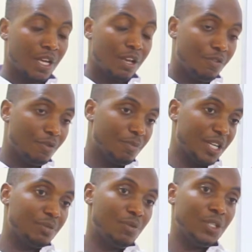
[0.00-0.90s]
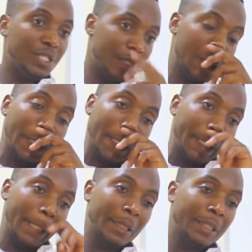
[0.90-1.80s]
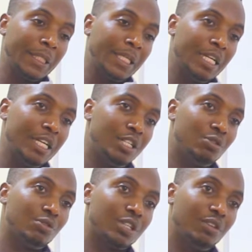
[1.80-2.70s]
If you press mod, it will